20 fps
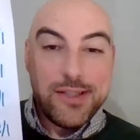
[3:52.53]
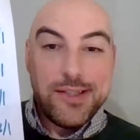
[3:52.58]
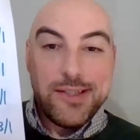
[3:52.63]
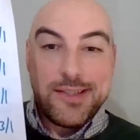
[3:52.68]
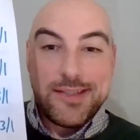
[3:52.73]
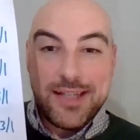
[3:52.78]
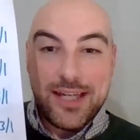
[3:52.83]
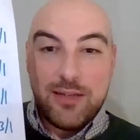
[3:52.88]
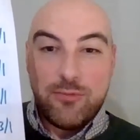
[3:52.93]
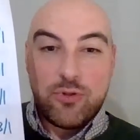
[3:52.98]

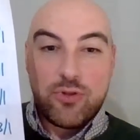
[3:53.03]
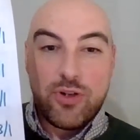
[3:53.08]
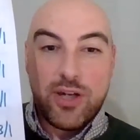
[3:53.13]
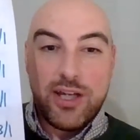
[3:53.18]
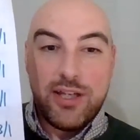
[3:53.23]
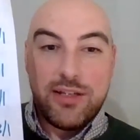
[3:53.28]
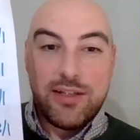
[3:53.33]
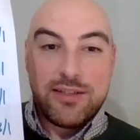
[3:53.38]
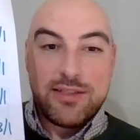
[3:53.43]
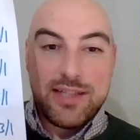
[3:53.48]
same
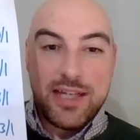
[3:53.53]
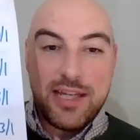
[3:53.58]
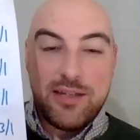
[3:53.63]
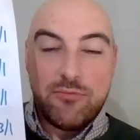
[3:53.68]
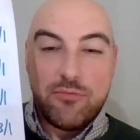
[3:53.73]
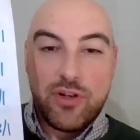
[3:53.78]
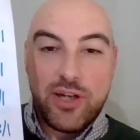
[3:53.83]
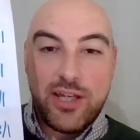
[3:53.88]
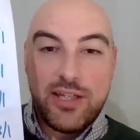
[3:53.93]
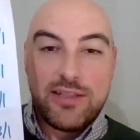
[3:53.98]
trainer,
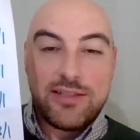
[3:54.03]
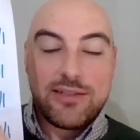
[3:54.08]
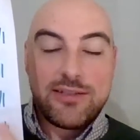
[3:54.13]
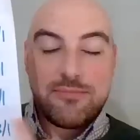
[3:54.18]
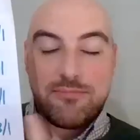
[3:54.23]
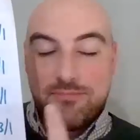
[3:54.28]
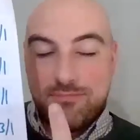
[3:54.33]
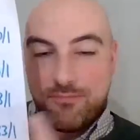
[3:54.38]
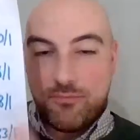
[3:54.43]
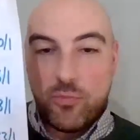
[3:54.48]
same
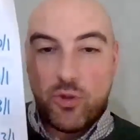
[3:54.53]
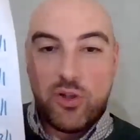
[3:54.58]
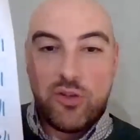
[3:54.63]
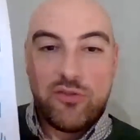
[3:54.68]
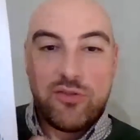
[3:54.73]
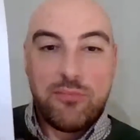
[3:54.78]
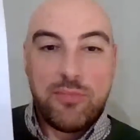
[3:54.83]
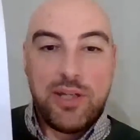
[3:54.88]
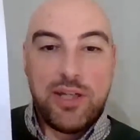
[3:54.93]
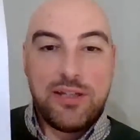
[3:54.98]
race, would
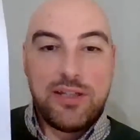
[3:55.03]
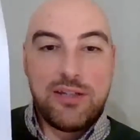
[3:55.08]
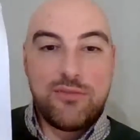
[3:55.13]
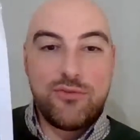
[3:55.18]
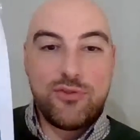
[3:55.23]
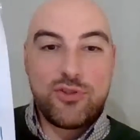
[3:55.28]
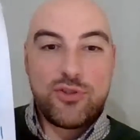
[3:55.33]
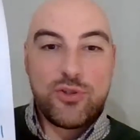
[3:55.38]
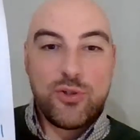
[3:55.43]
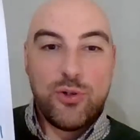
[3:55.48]
have been a
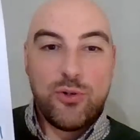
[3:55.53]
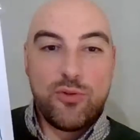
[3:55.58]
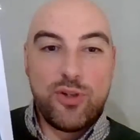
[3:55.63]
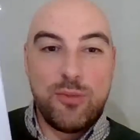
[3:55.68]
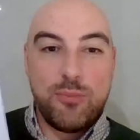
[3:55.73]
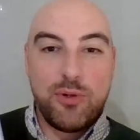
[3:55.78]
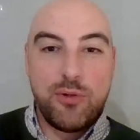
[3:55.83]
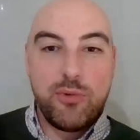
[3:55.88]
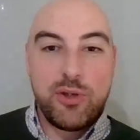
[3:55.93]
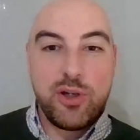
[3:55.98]
different
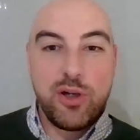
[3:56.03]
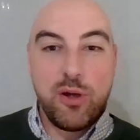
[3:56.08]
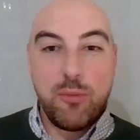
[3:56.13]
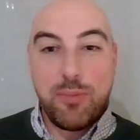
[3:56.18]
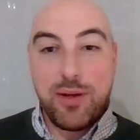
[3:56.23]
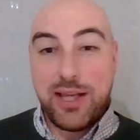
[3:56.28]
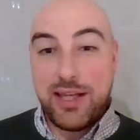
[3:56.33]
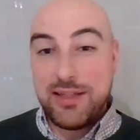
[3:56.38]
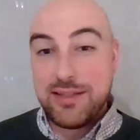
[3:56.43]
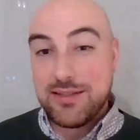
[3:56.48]
story, but we got a
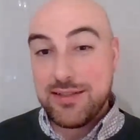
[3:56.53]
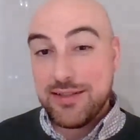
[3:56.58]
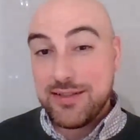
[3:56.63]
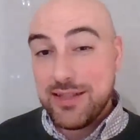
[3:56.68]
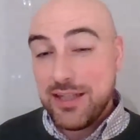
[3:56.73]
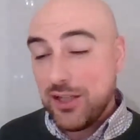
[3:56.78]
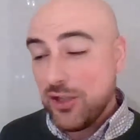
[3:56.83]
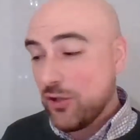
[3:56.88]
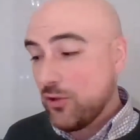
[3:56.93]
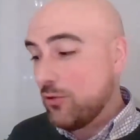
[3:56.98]
place in the
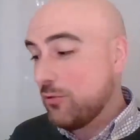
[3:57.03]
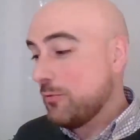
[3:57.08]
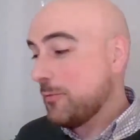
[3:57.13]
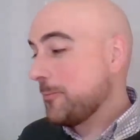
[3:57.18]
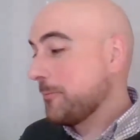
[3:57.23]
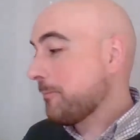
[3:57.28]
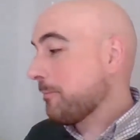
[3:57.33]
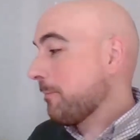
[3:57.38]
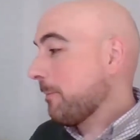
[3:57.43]
single.